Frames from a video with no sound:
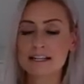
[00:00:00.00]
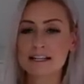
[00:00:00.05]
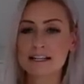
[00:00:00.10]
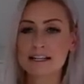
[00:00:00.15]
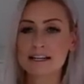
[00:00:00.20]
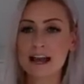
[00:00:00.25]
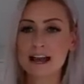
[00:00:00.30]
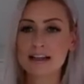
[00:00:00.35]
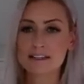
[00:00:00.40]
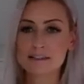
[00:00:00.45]

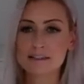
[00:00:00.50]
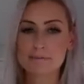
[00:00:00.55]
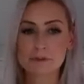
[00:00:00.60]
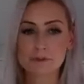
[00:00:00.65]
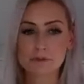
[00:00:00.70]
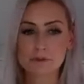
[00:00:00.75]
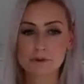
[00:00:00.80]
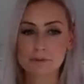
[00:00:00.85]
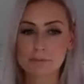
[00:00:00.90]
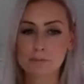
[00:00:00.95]
connect and
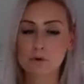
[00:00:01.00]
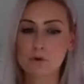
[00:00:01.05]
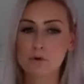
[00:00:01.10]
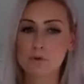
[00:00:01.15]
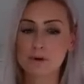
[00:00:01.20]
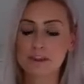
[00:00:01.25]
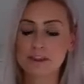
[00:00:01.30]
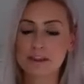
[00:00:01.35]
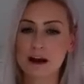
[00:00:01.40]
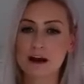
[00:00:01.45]
build rapport
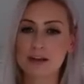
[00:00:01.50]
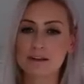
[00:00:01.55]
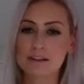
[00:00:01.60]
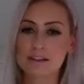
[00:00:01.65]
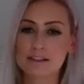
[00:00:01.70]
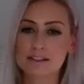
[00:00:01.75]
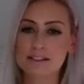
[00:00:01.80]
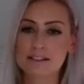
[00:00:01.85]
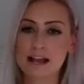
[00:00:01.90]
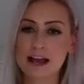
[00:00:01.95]
with
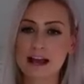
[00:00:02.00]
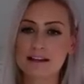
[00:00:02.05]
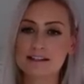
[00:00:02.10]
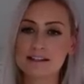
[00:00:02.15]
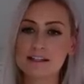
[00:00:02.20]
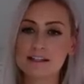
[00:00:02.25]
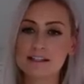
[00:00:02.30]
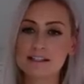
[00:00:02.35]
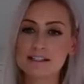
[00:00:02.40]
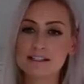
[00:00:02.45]
others. And
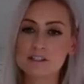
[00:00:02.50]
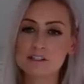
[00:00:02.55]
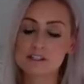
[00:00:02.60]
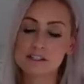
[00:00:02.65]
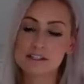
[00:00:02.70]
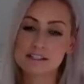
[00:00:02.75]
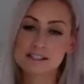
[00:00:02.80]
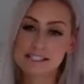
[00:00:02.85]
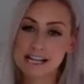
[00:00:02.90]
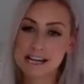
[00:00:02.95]
it
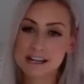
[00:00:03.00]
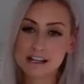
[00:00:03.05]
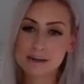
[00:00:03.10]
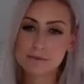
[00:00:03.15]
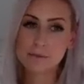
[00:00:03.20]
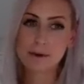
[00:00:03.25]
has taken